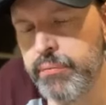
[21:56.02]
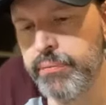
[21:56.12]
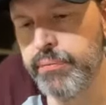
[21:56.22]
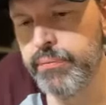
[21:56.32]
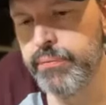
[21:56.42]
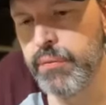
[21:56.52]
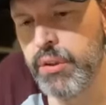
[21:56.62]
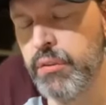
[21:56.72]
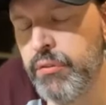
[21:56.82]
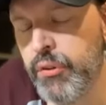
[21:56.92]
But
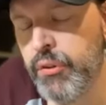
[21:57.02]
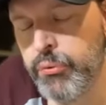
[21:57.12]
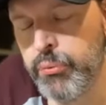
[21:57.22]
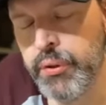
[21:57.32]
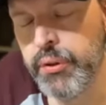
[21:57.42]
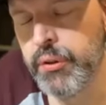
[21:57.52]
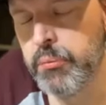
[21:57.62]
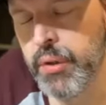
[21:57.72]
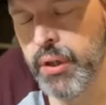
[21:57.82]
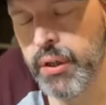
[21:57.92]
he feels
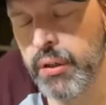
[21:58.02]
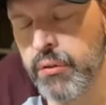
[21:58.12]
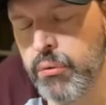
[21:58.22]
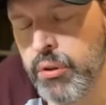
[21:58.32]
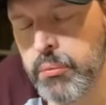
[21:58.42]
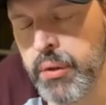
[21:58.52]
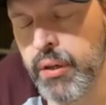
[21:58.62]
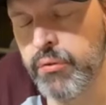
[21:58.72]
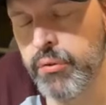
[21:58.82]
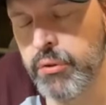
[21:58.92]
really
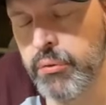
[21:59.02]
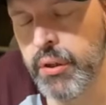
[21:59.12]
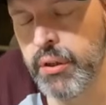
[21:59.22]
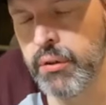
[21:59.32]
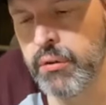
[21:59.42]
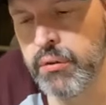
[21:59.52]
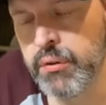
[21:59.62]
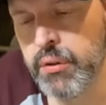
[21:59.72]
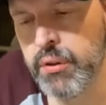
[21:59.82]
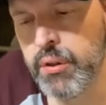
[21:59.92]
bad for you
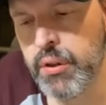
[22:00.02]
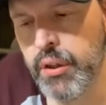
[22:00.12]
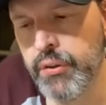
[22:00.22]
right now.